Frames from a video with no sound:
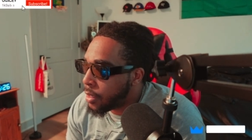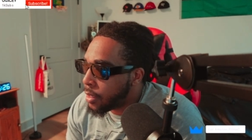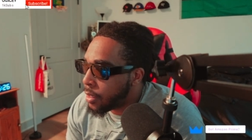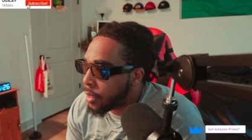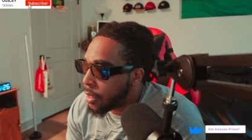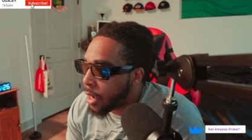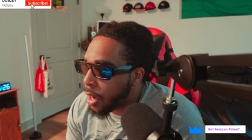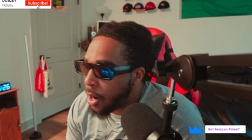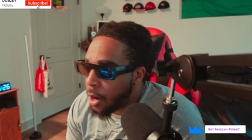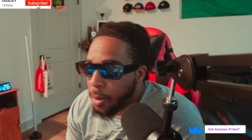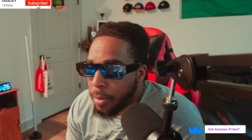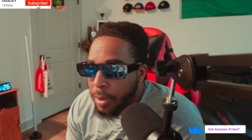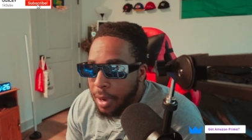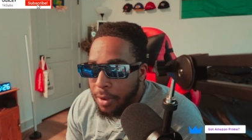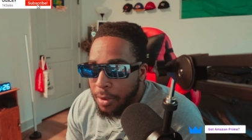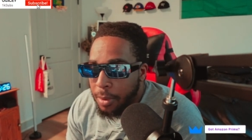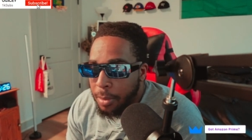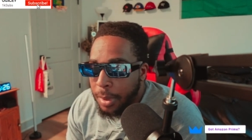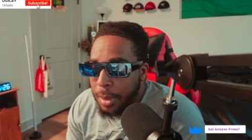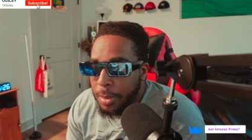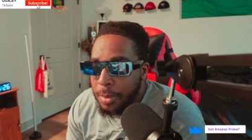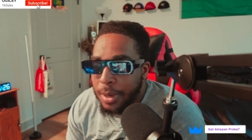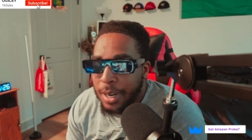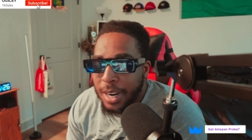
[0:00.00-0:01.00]
I hope I
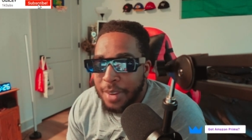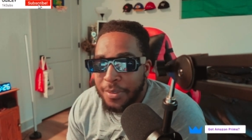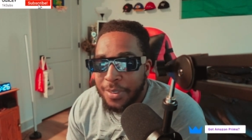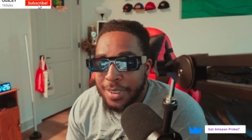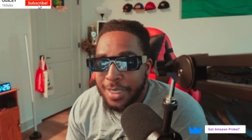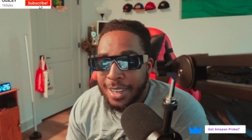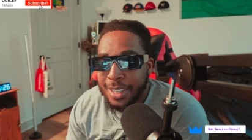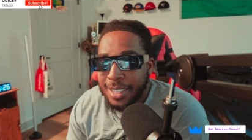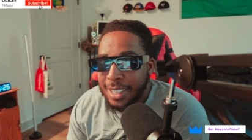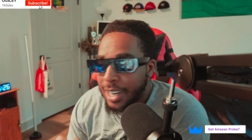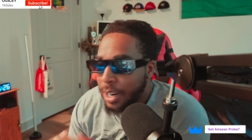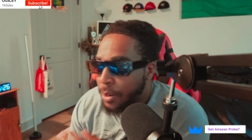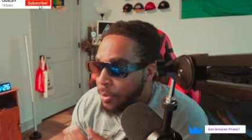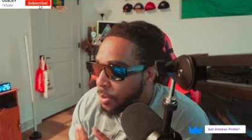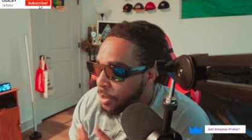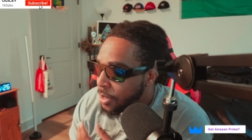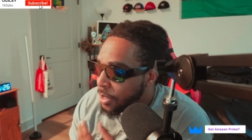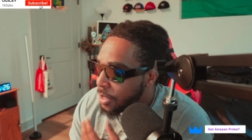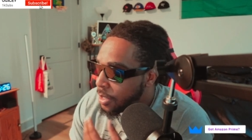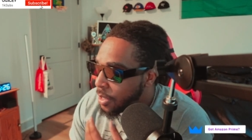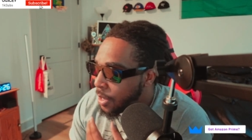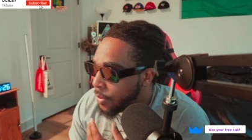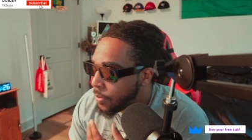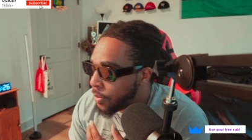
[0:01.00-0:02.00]
remembered everything that I wanted to
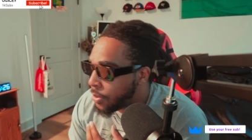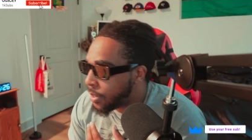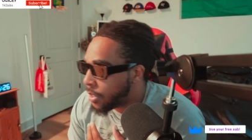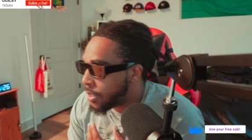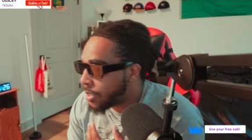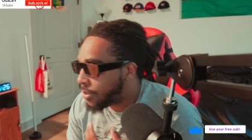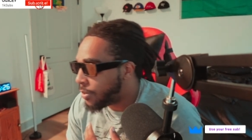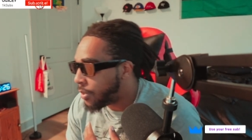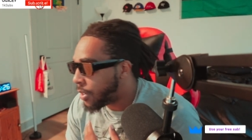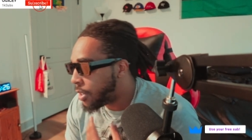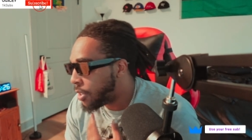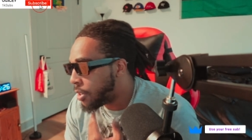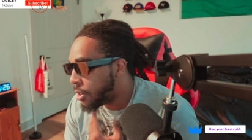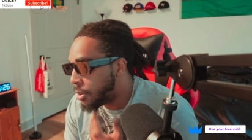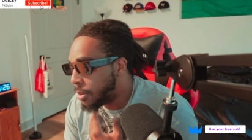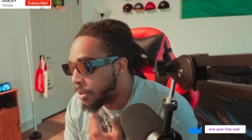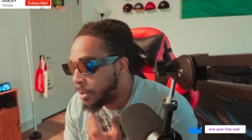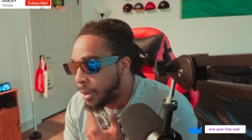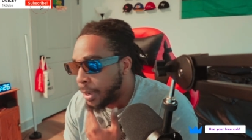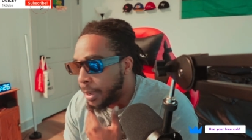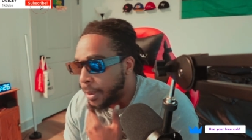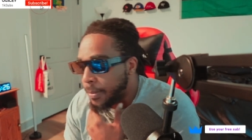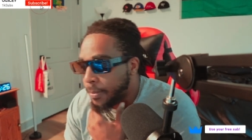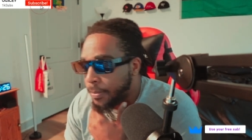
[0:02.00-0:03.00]
cover in this video,
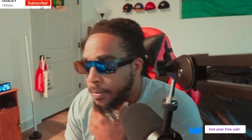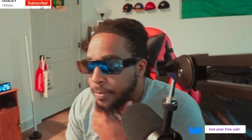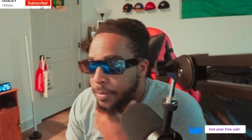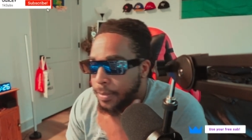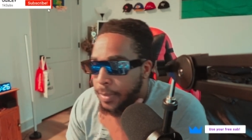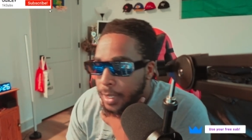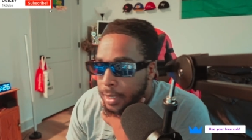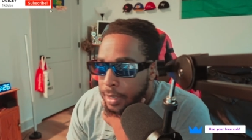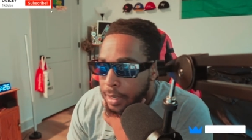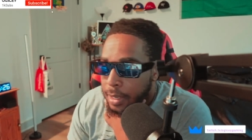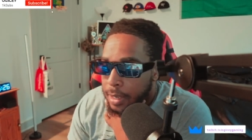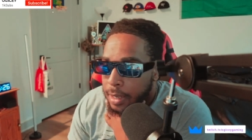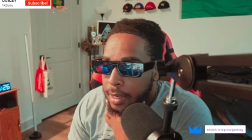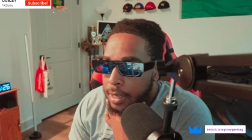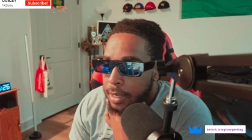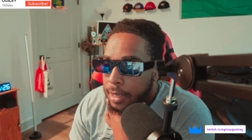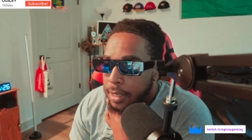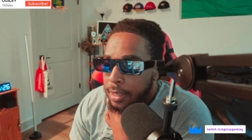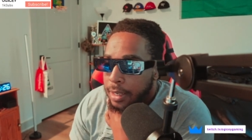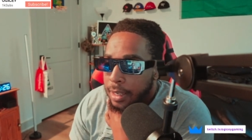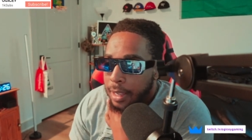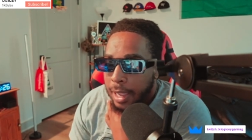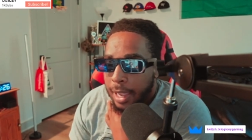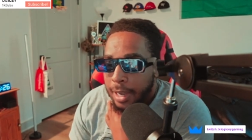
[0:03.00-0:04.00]
but
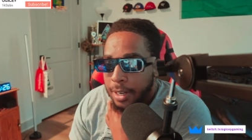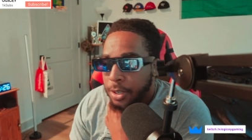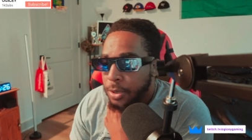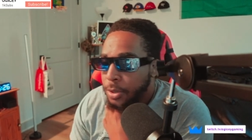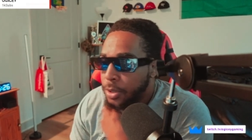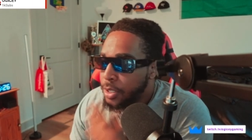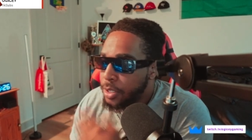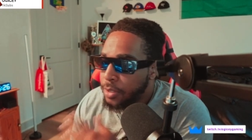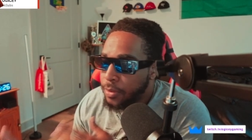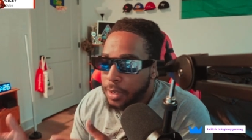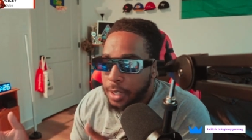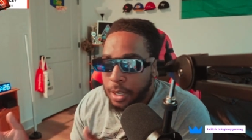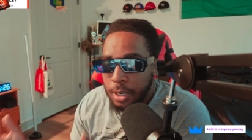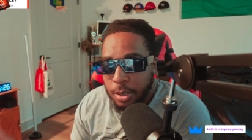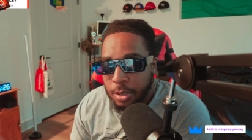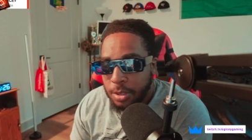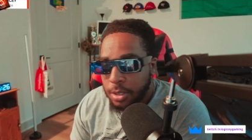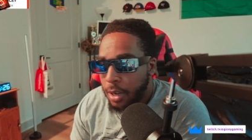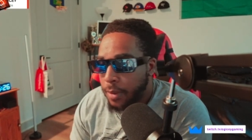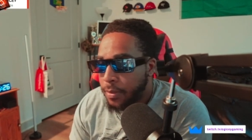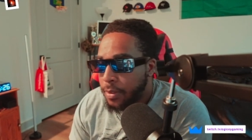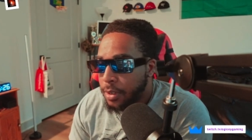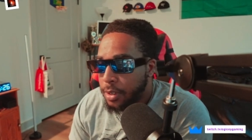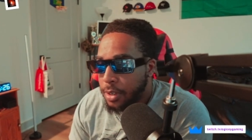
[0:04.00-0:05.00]
I do these videos
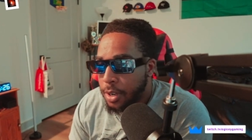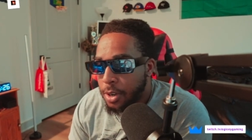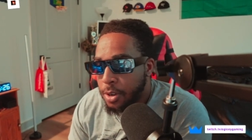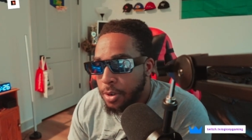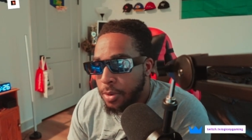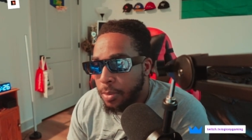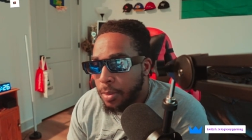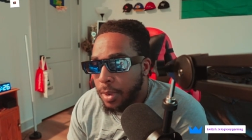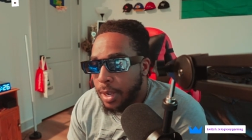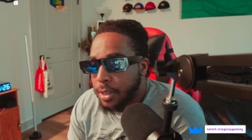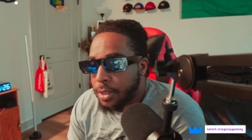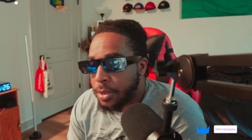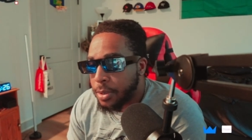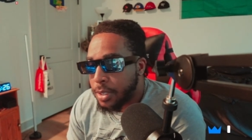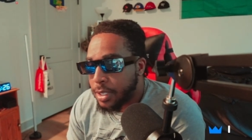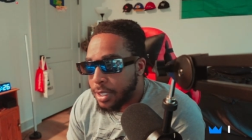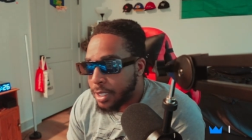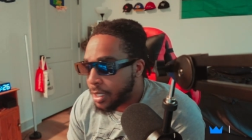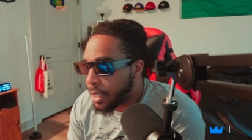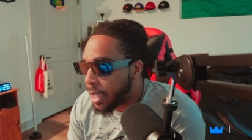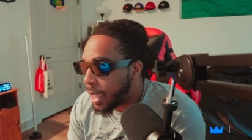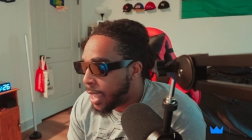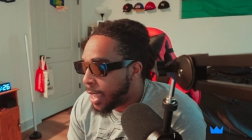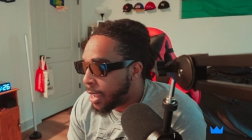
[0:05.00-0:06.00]
off the dome. I do these
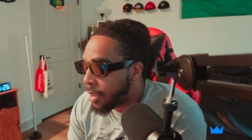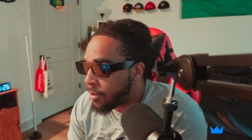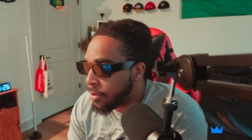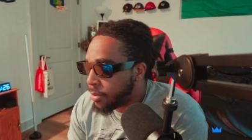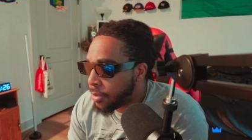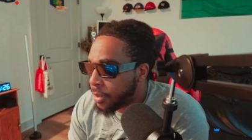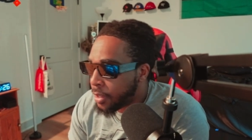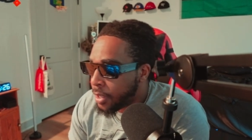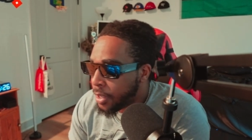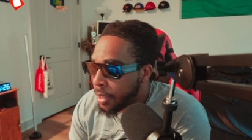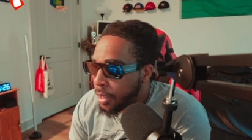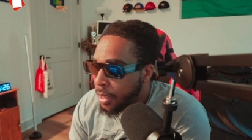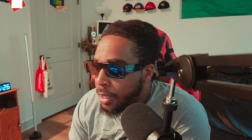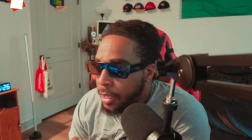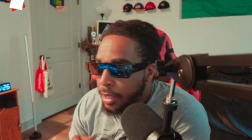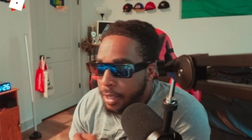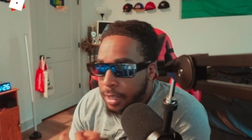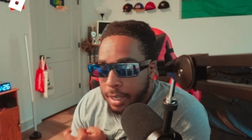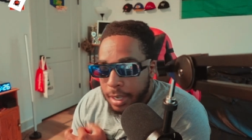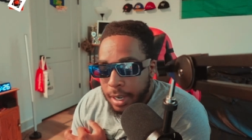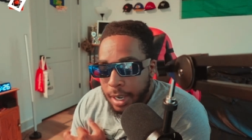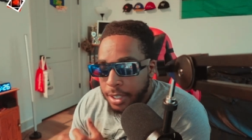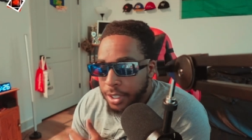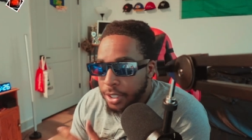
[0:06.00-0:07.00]
live,
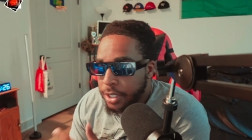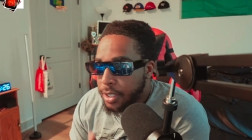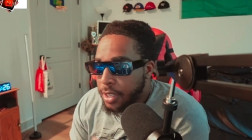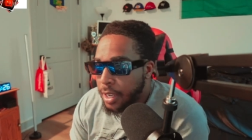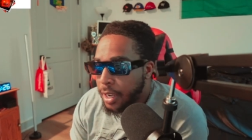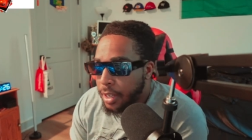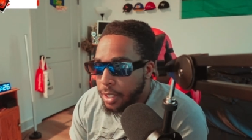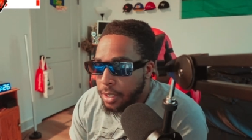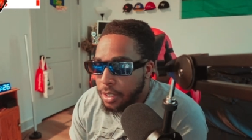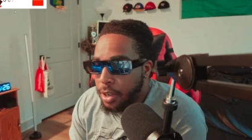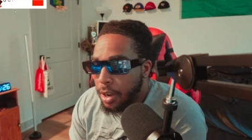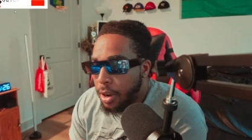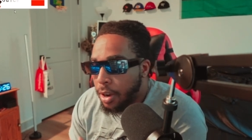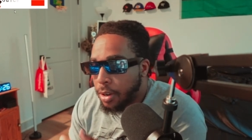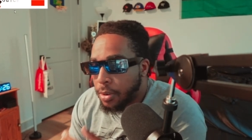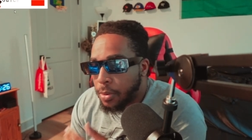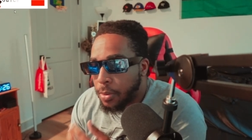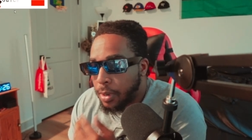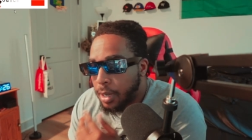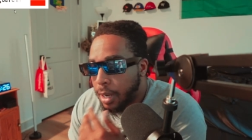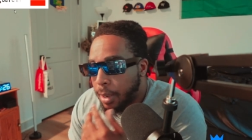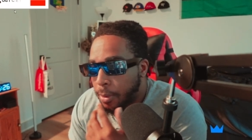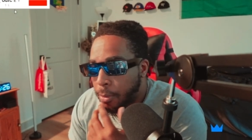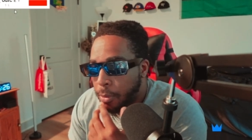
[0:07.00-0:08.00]
and I just kind of talk what
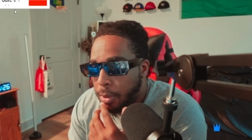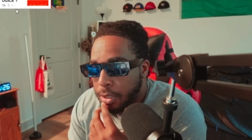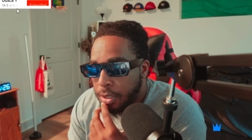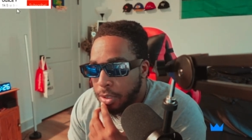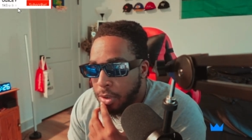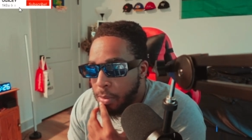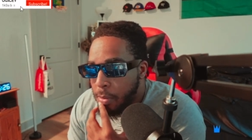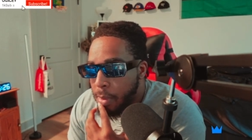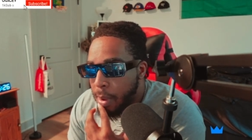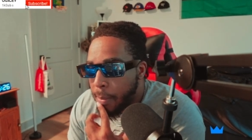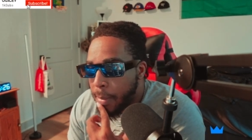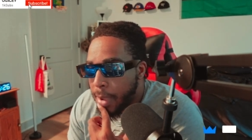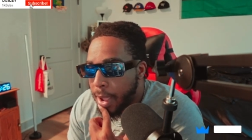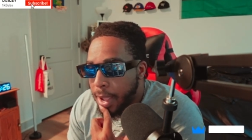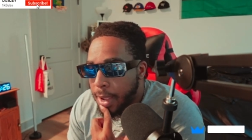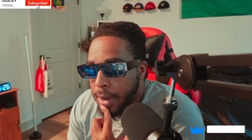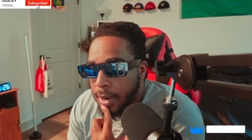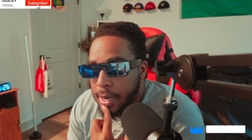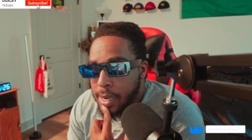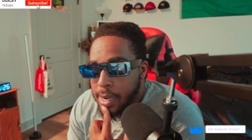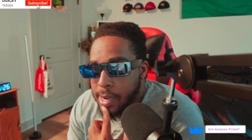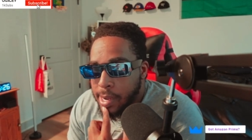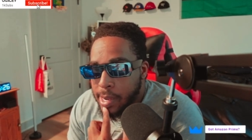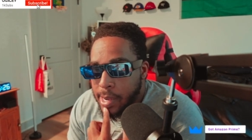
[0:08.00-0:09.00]
I, what's on my mind.
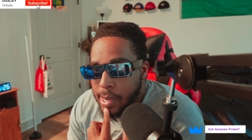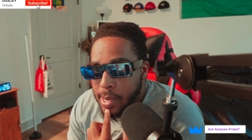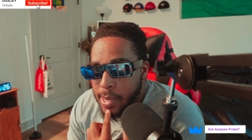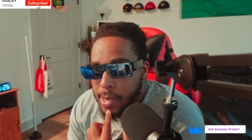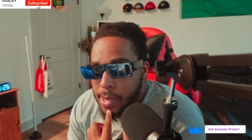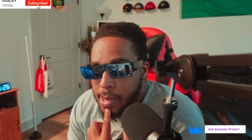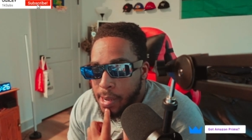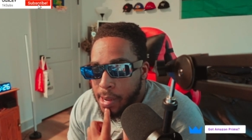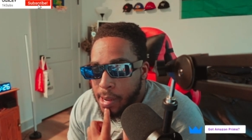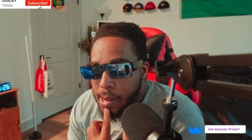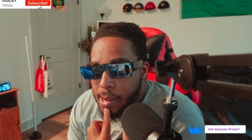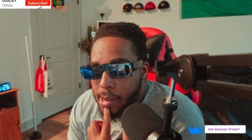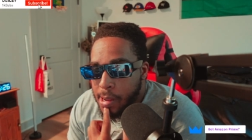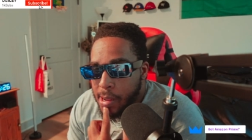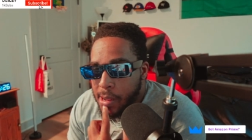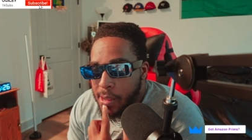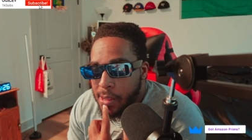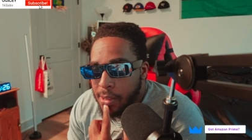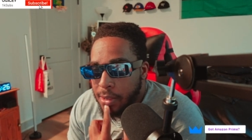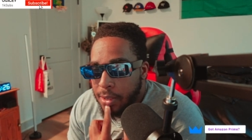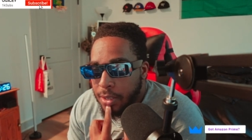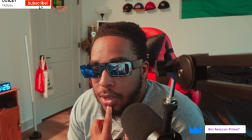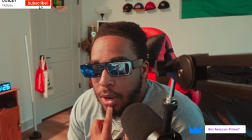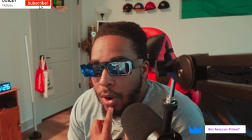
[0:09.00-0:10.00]

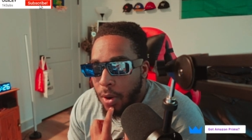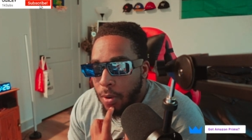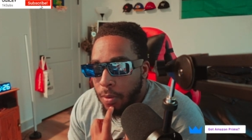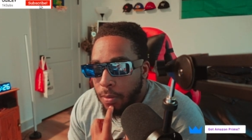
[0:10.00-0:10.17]
So,